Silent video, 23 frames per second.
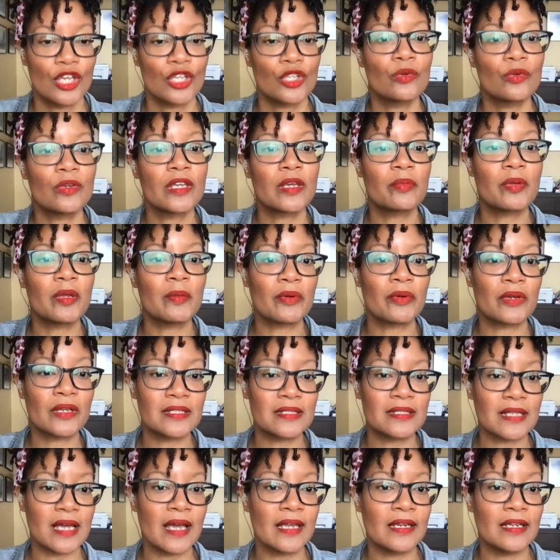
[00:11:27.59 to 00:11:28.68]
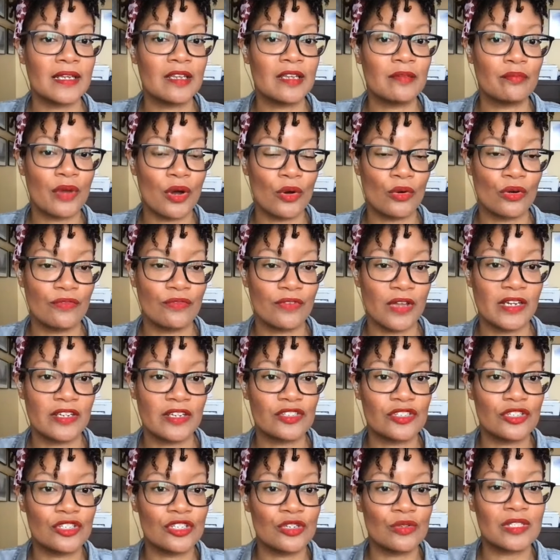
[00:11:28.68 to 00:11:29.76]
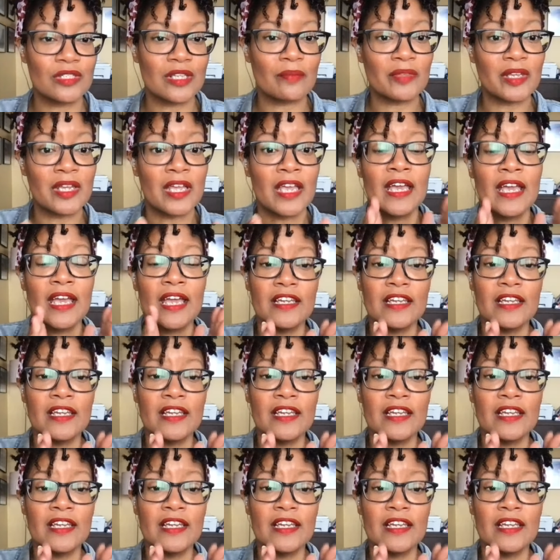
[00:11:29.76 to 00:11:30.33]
You can get people excited and motivated to do something,